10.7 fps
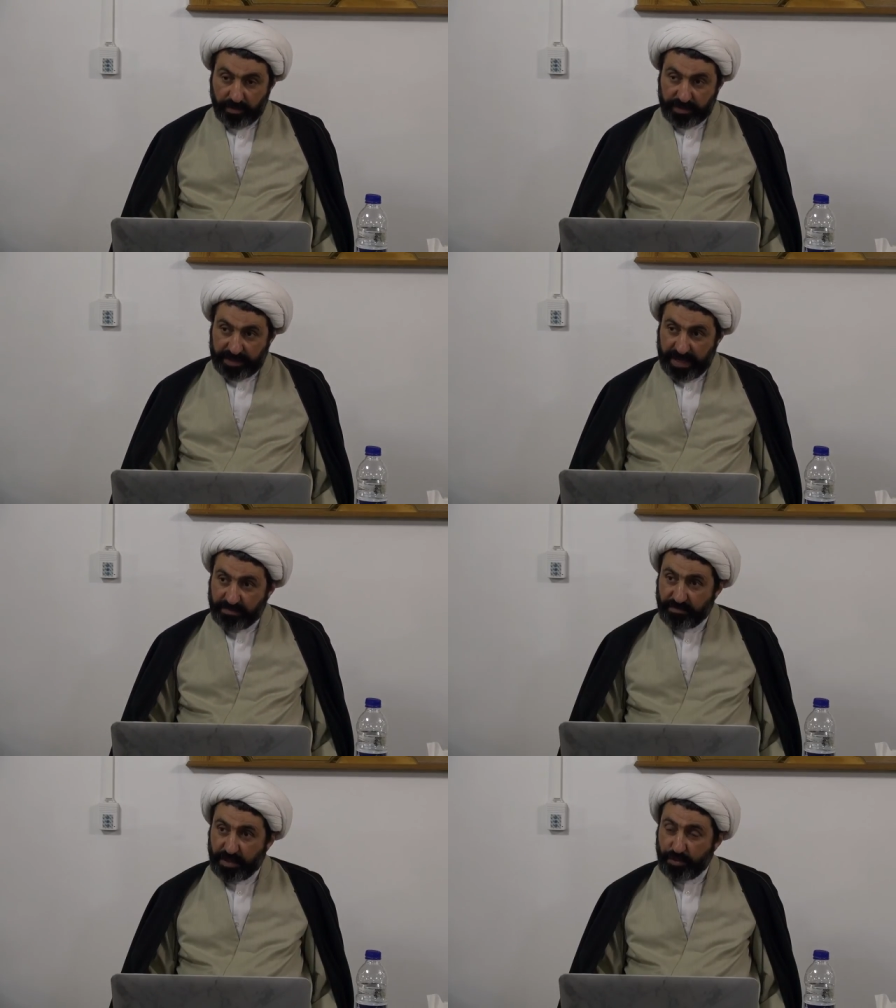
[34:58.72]

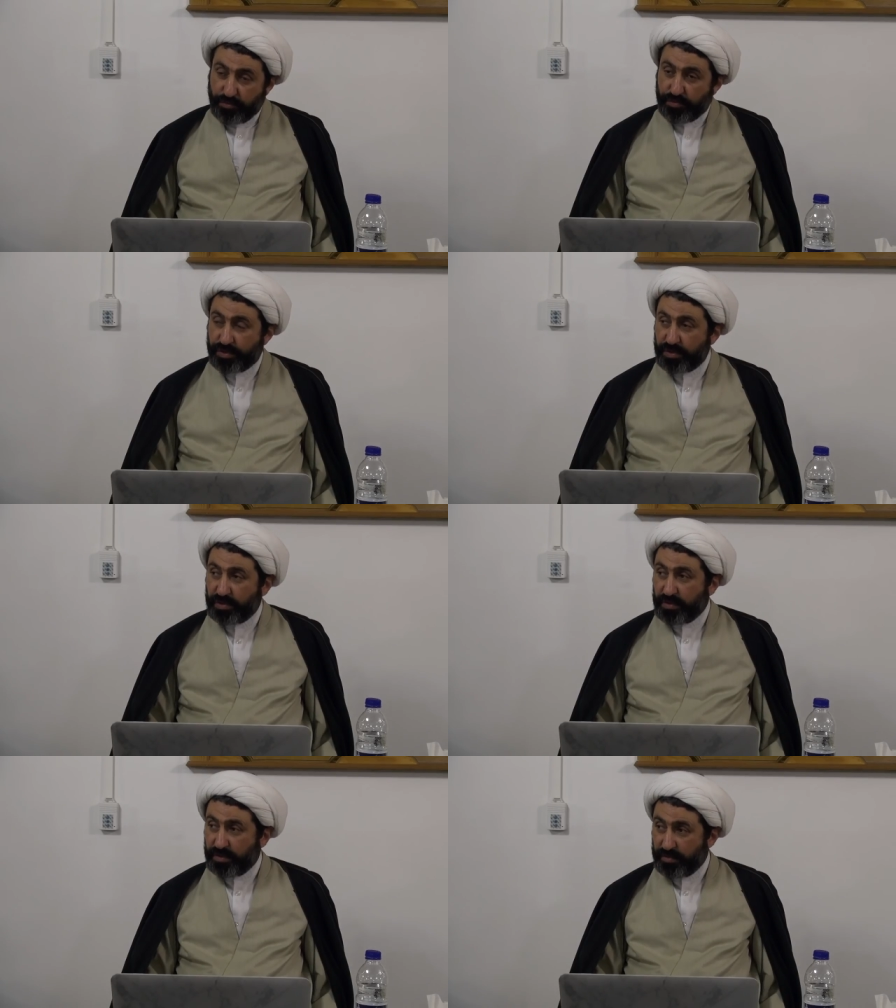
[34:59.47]
Can we use
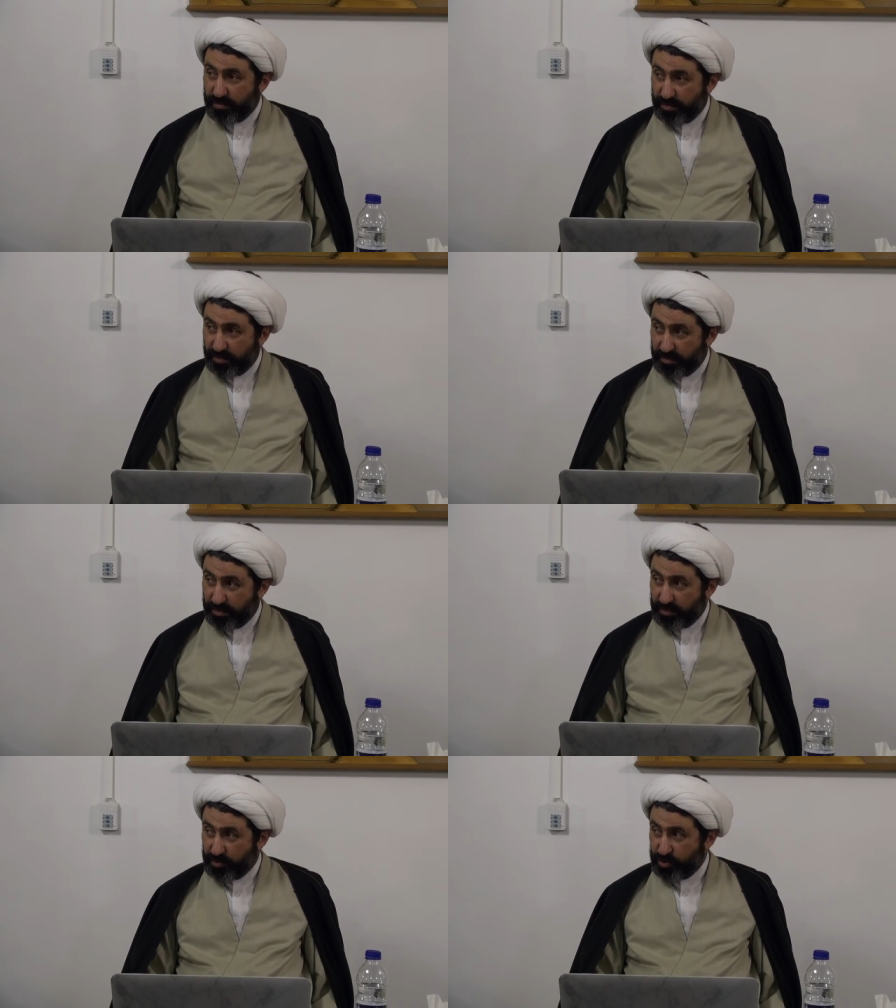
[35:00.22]

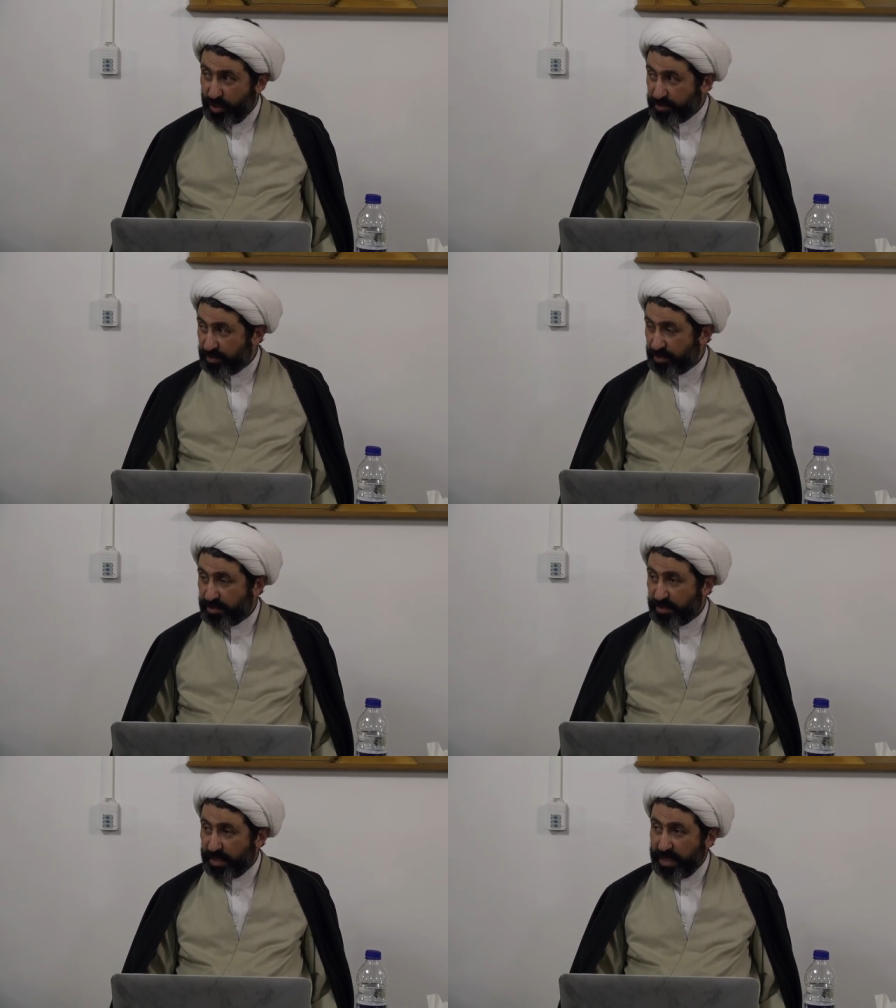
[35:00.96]

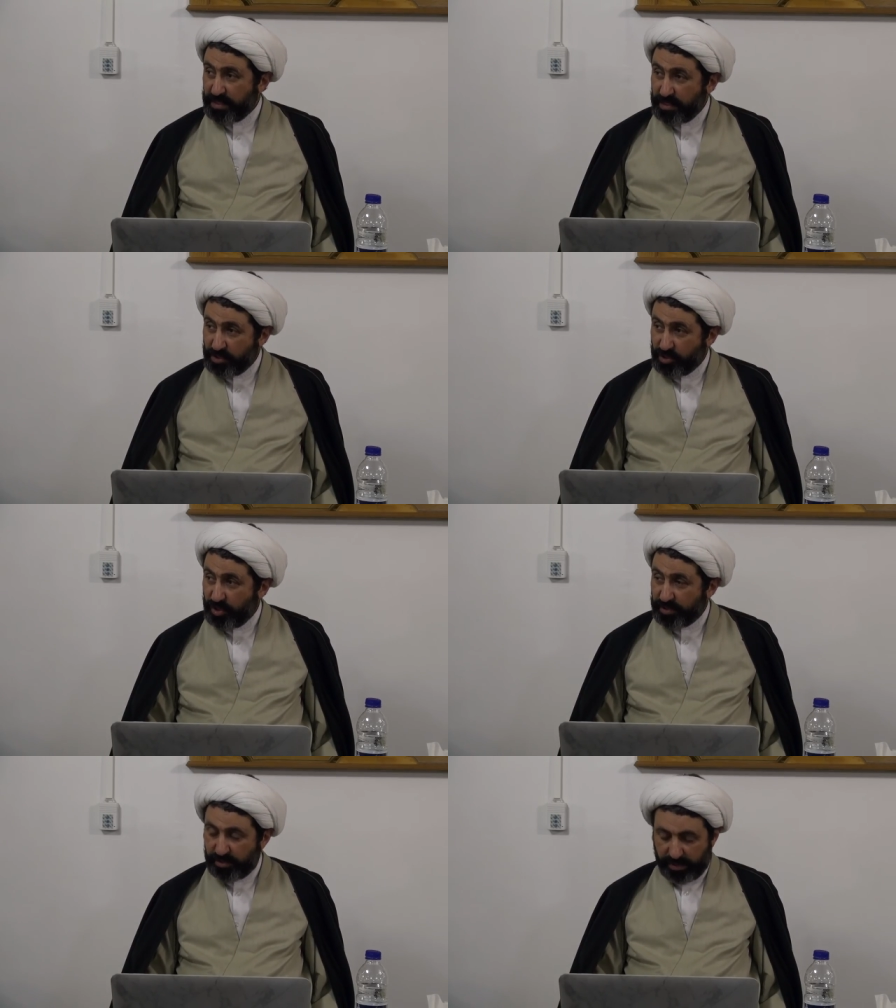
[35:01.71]
justice and
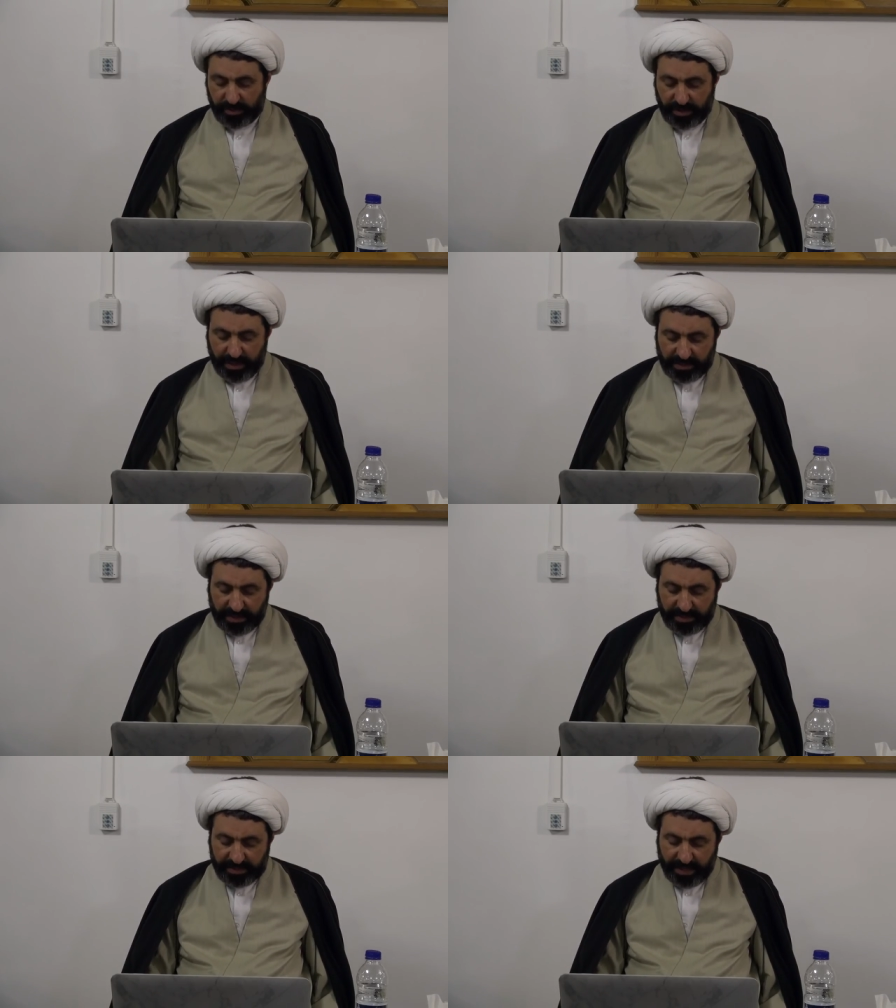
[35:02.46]
injustice in
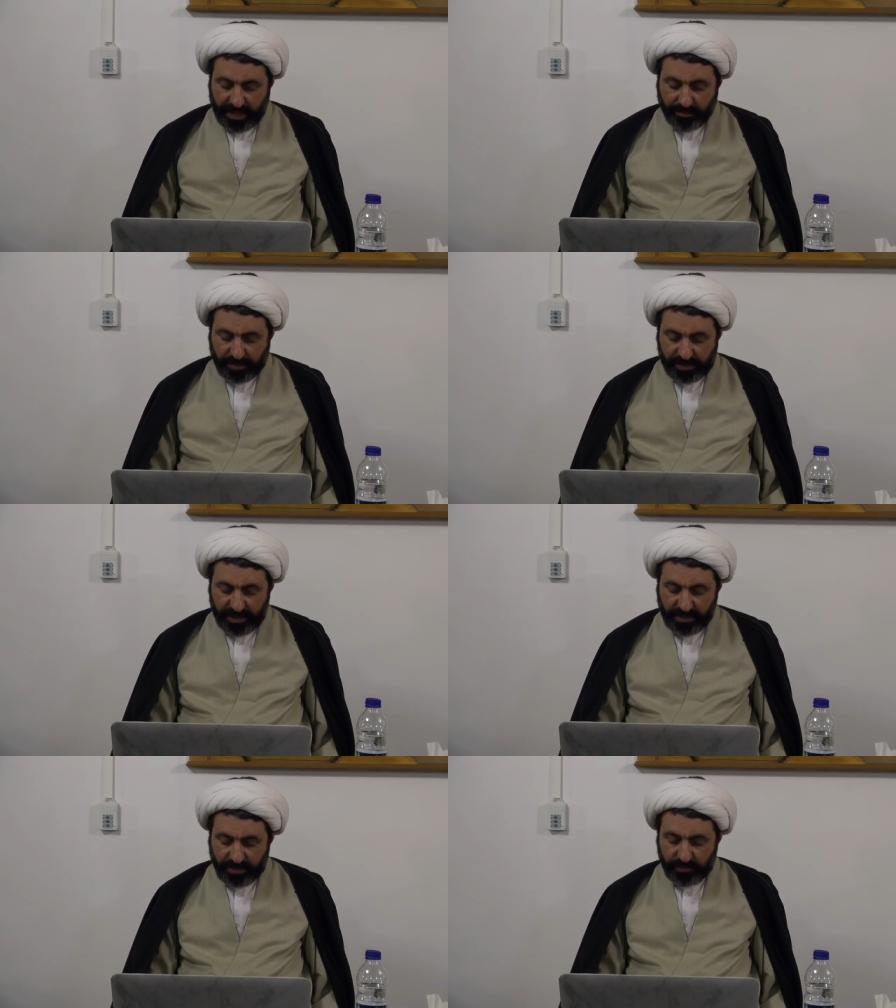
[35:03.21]
the same
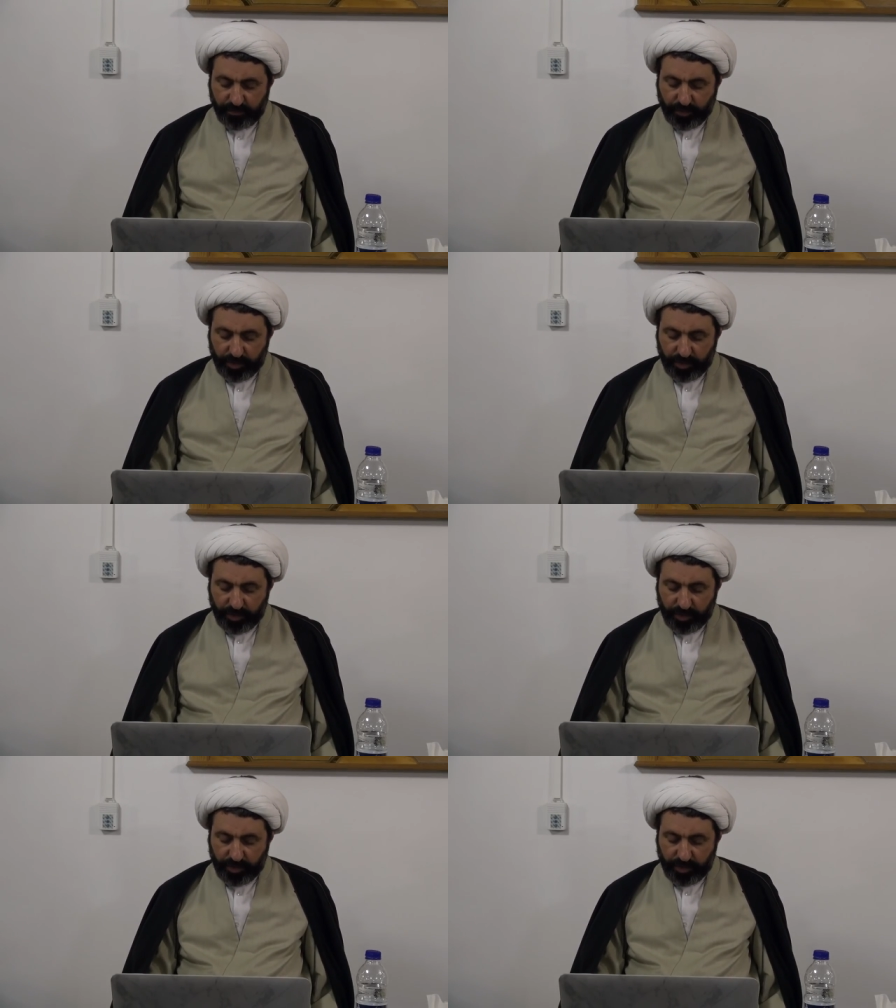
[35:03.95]
sense for